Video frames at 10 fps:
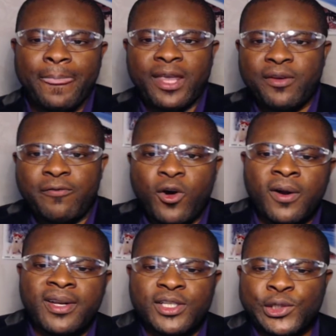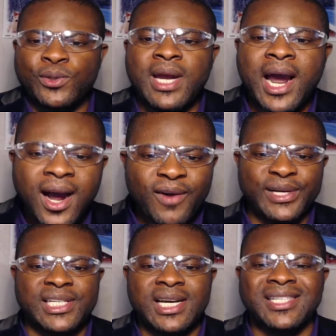you've understood how
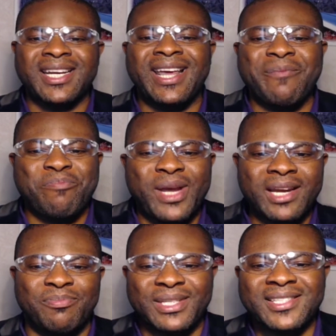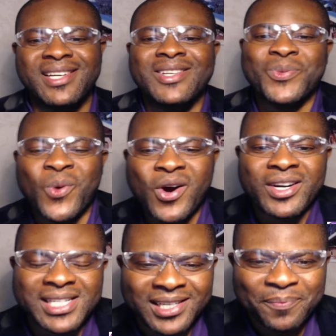Recharge and Get Paid business
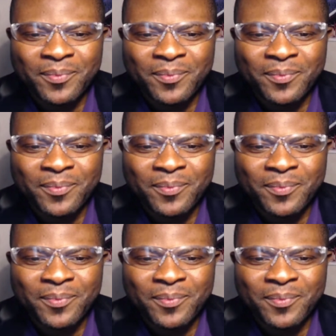works.